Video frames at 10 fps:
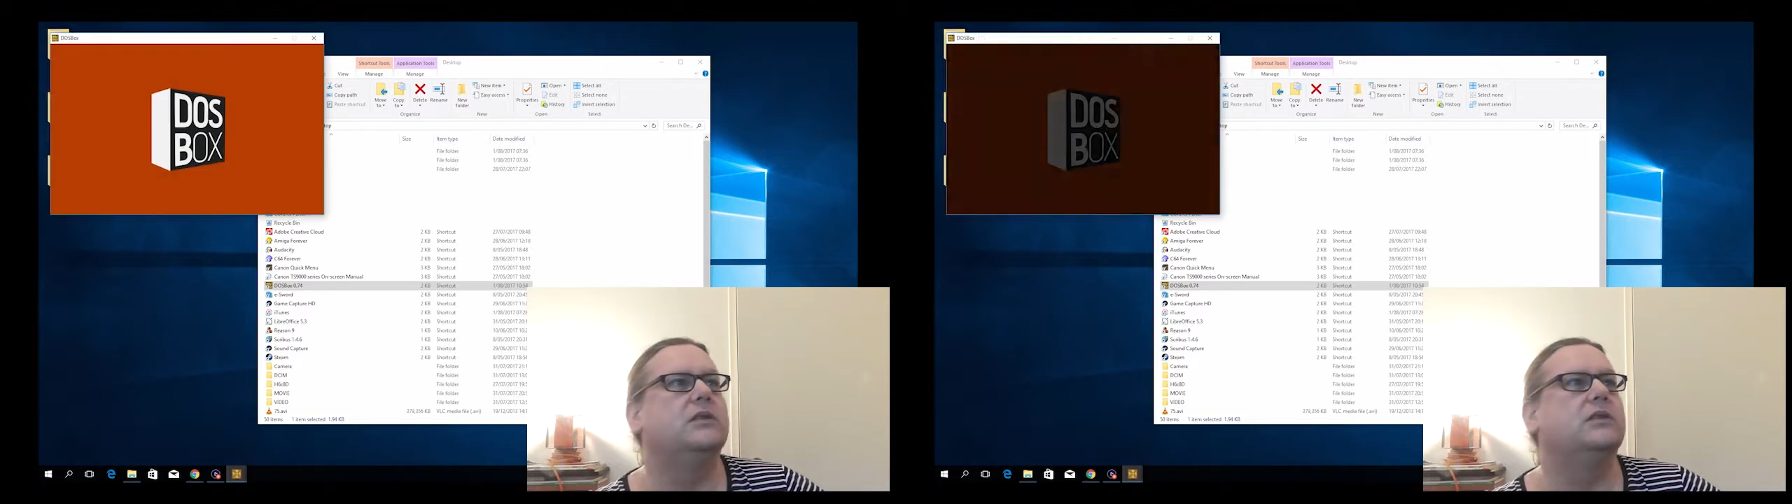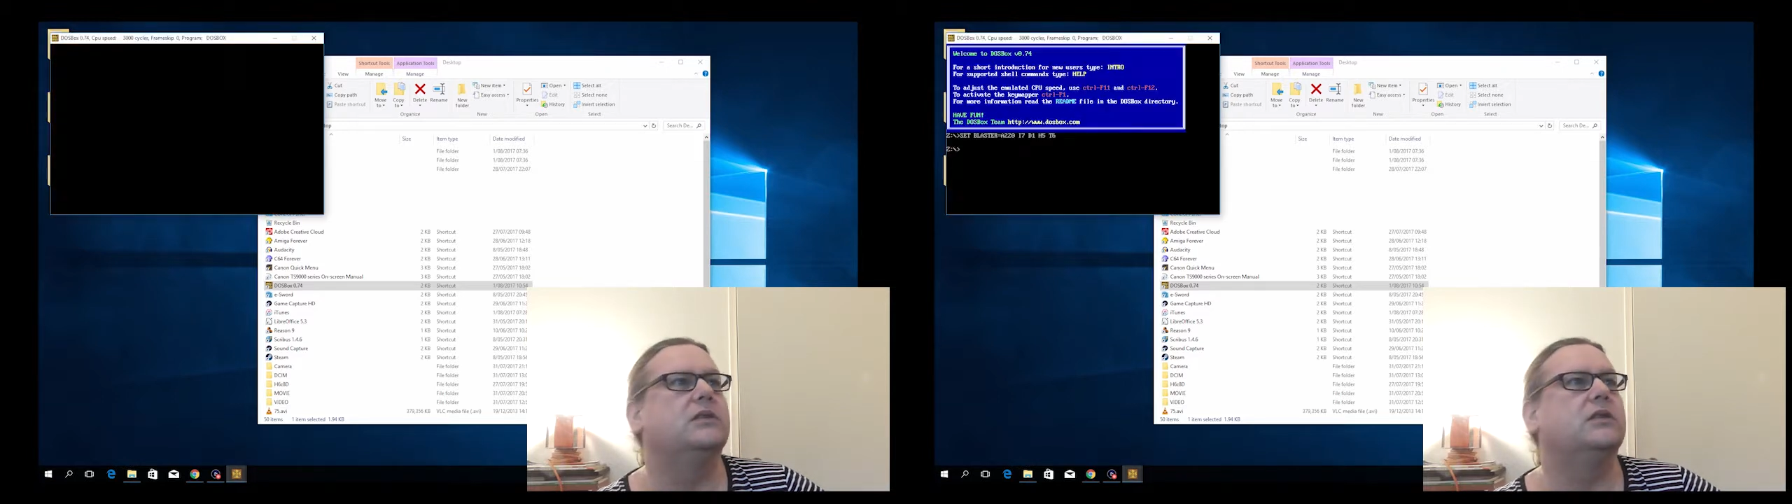
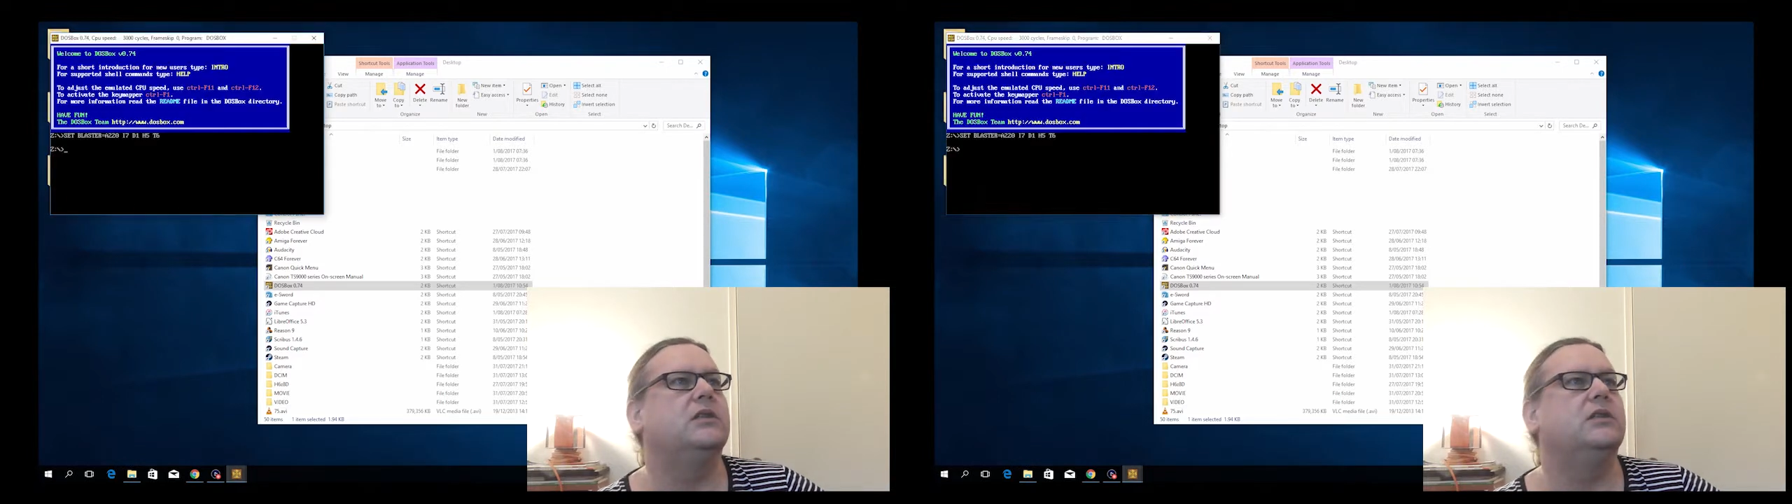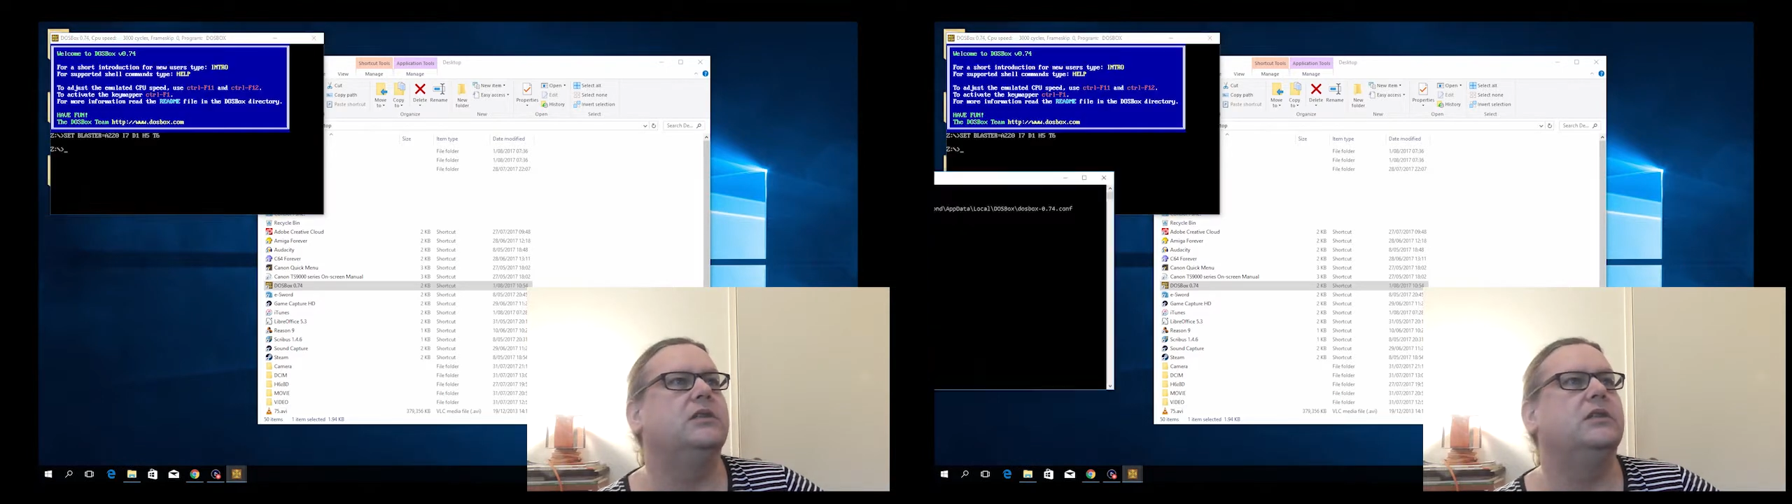
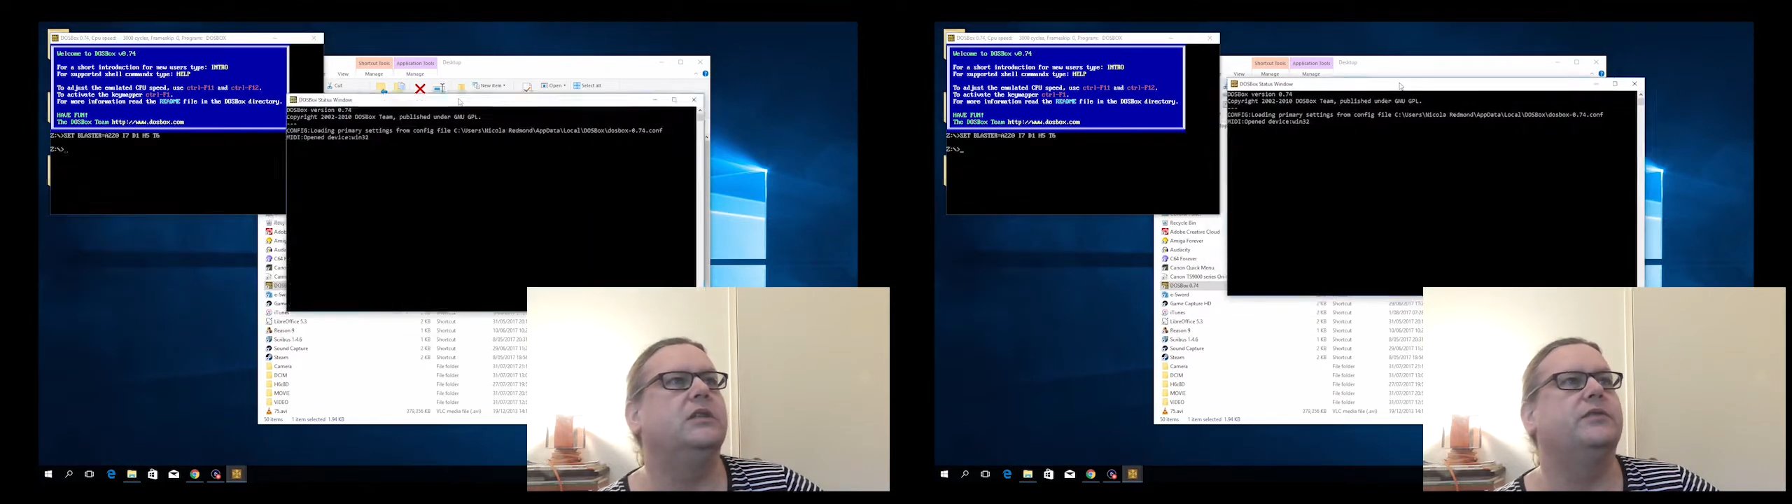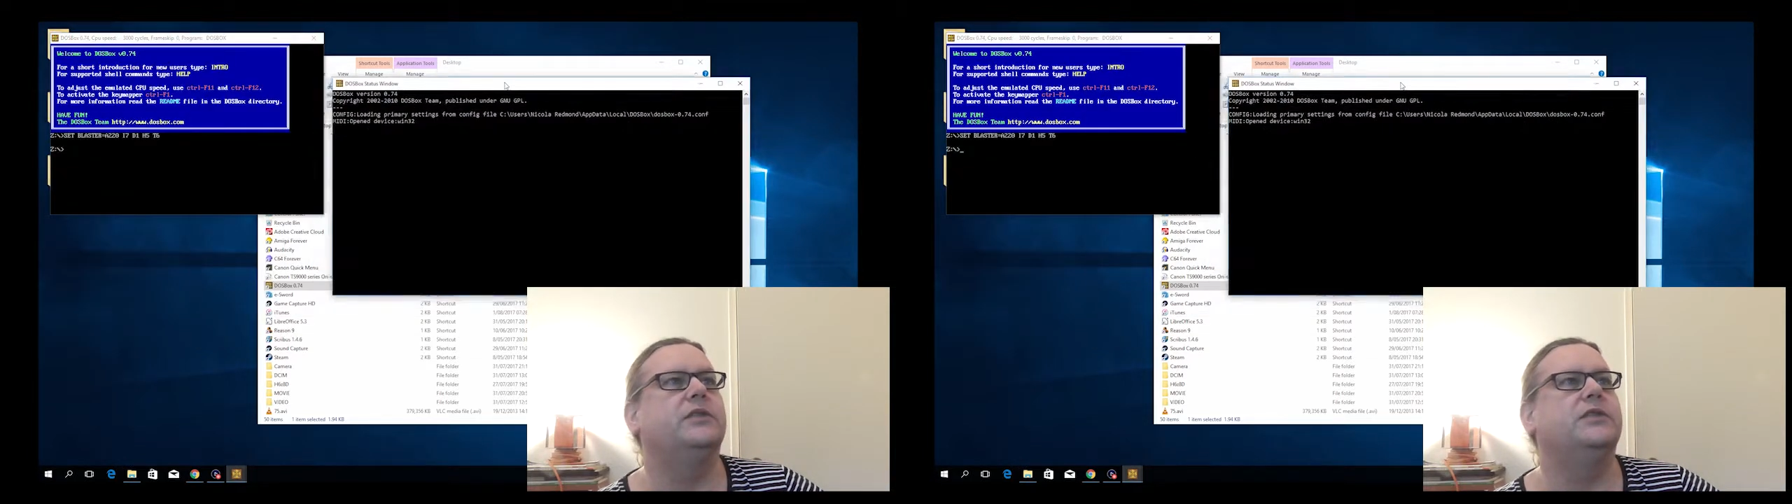So you'll
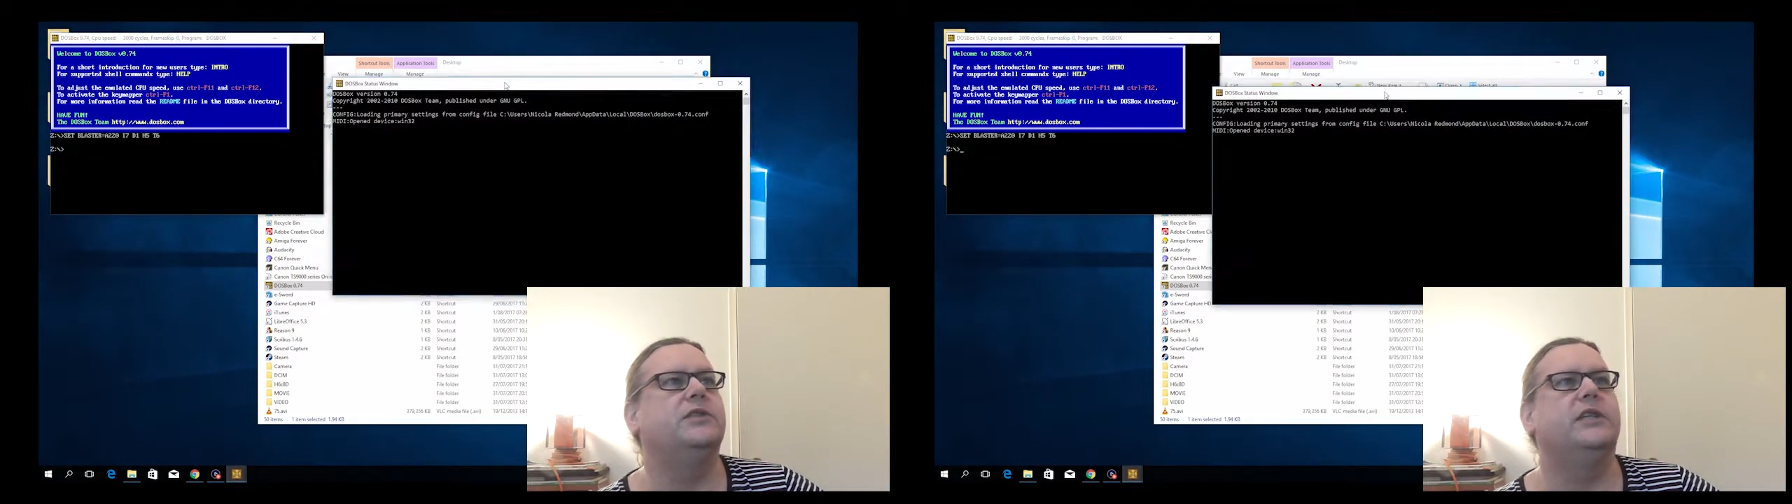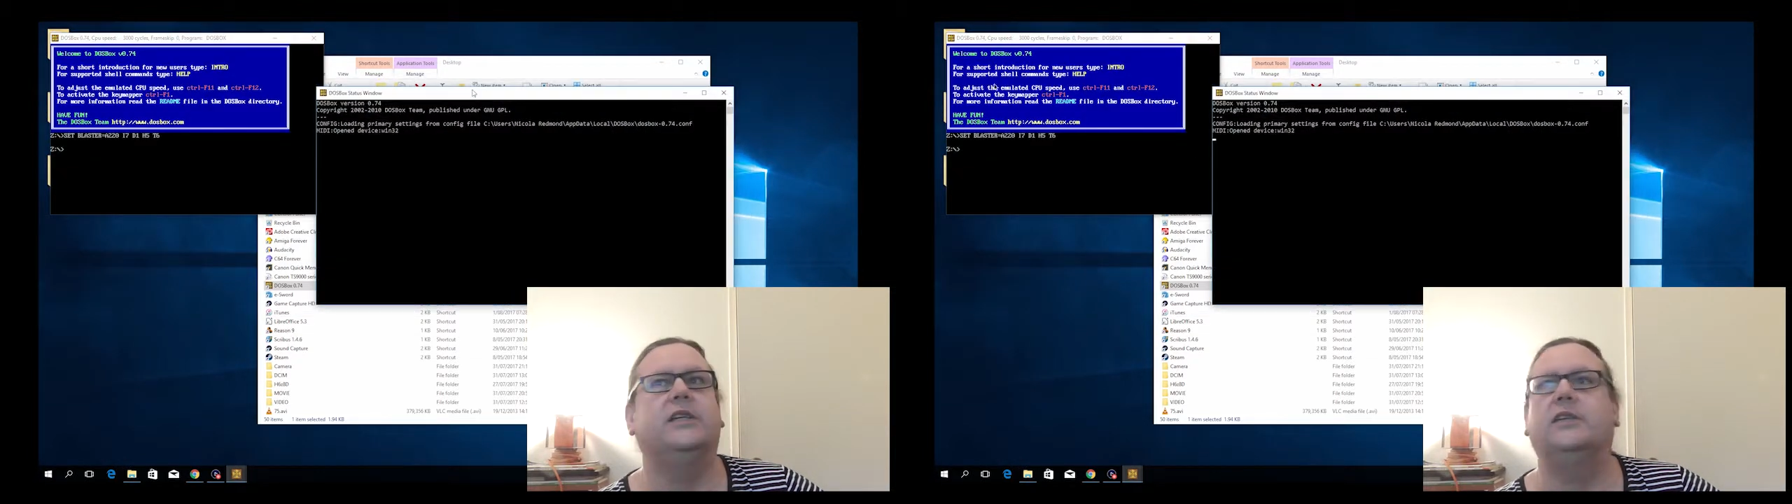have to
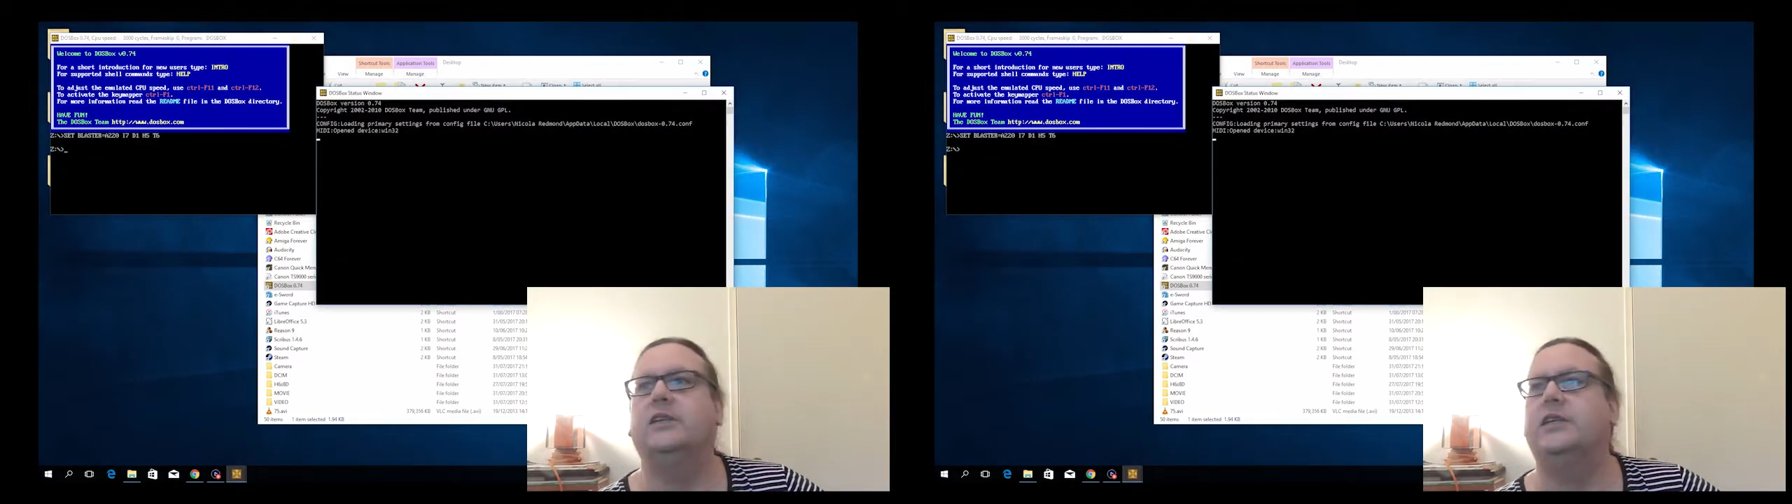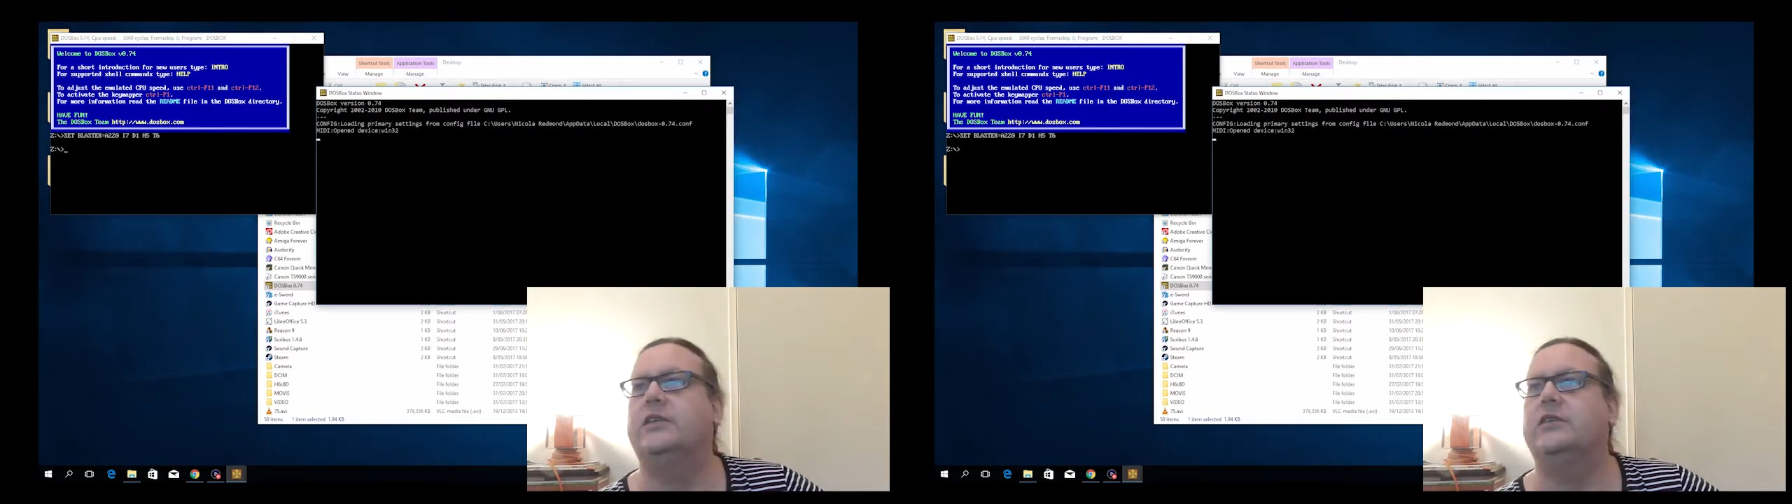drag that